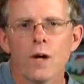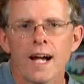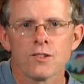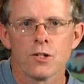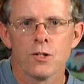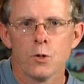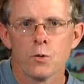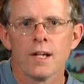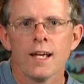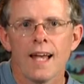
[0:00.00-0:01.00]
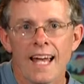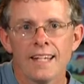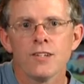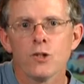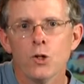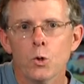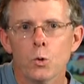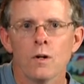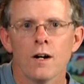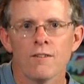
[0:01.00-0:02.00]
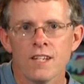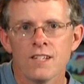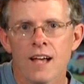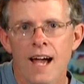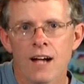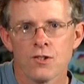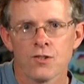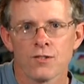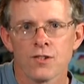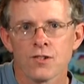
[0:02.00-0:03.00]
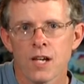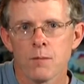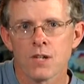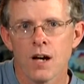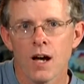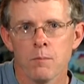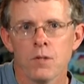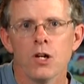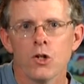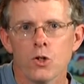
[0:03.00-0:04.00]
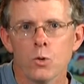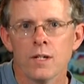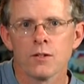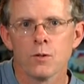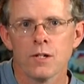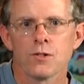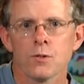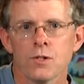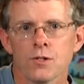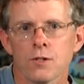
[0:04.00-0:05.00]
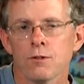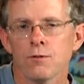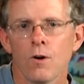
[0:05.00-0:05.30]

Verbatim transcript: you execute any two of these actions at the same time, you increase the risk of a